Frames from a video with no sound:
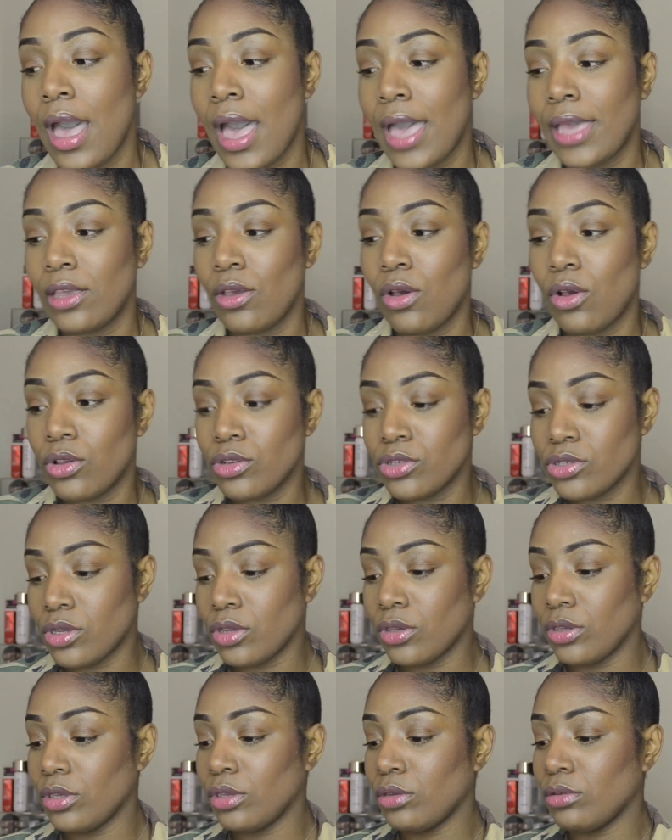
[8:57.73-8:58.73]
I
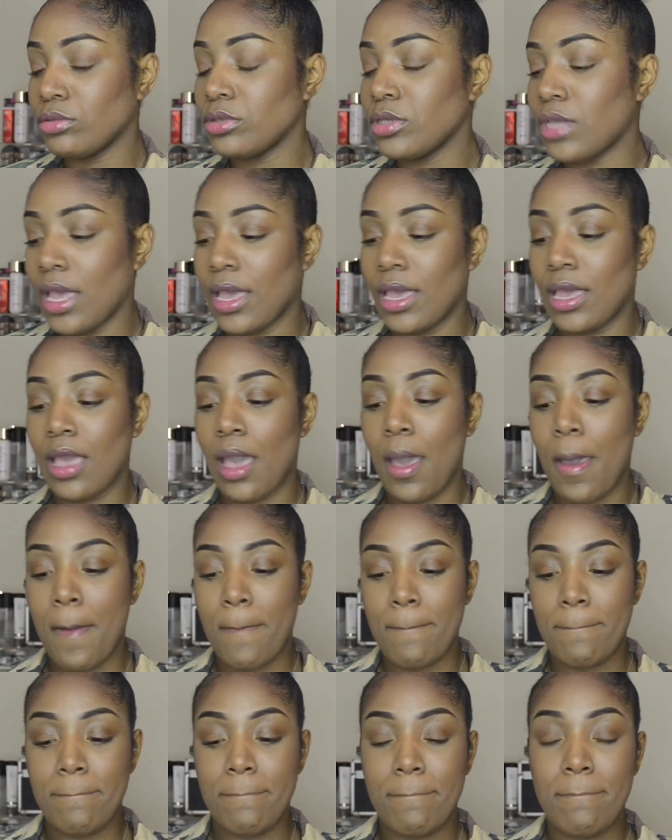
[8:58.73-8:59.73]
also use a
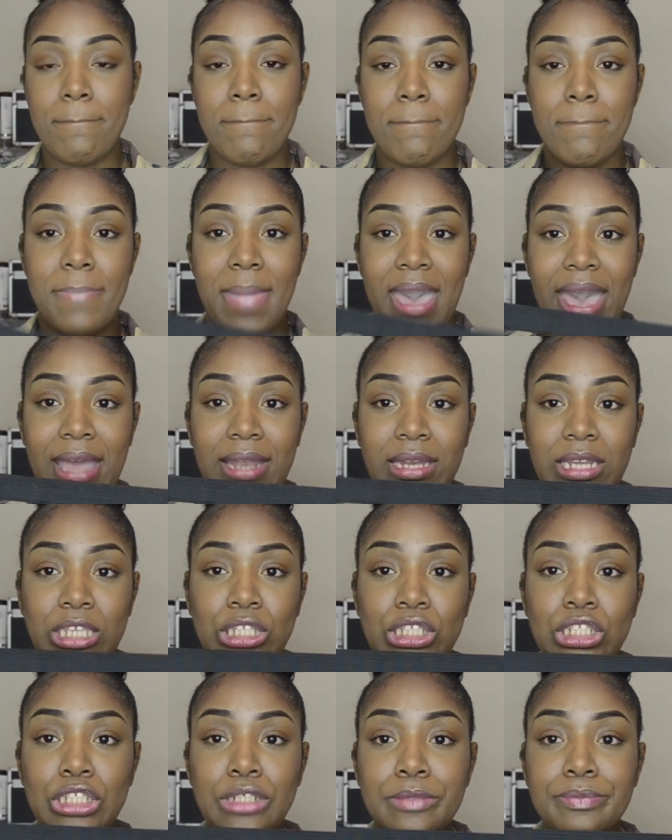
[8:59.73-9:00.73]

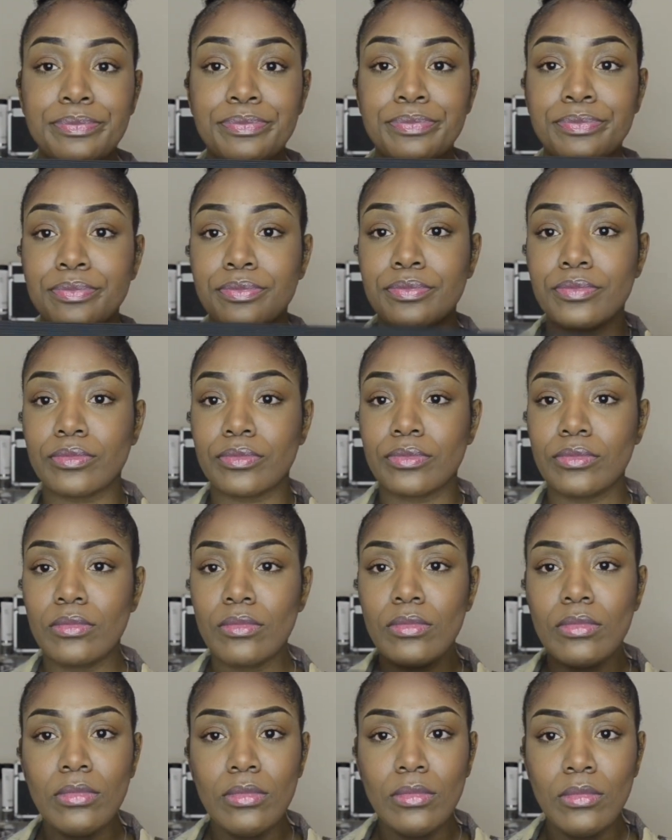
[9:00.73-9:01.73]
bandage.
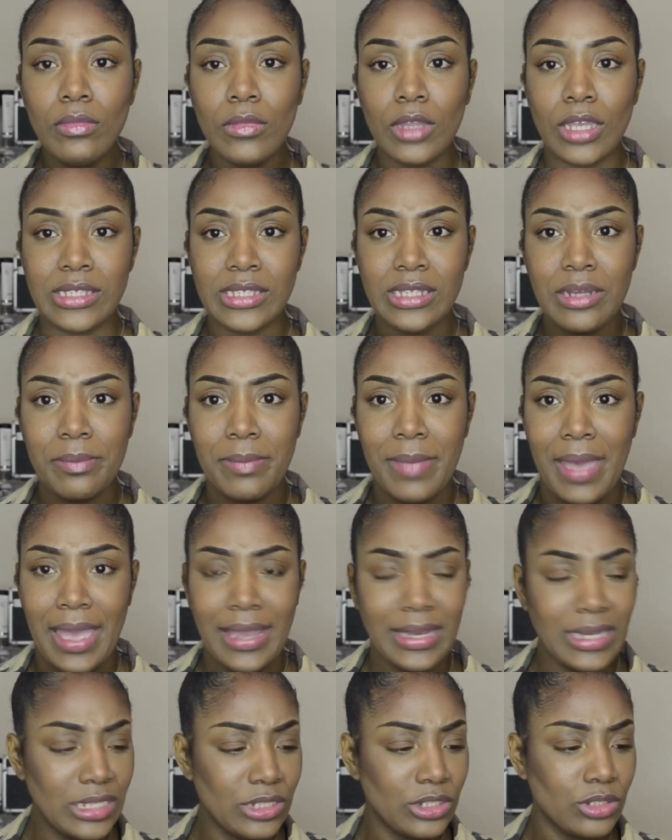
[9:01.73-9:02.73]
Is it a
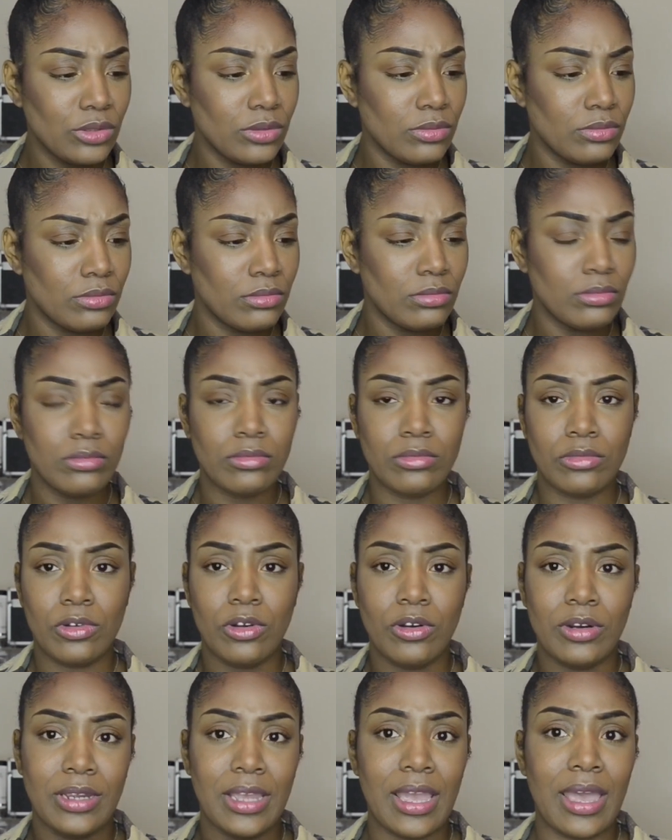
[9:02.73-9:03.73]
bandage?
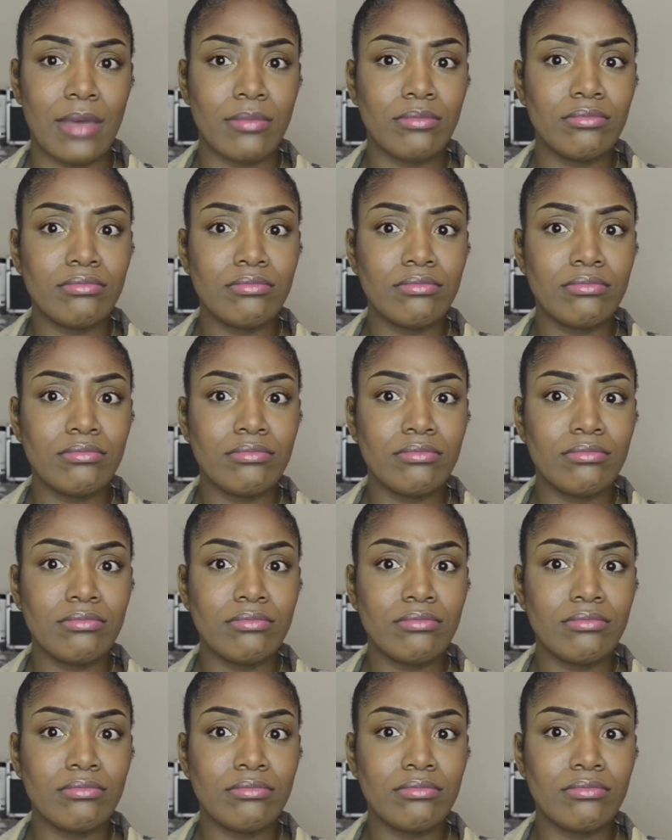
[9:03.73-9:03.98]
Or yeah,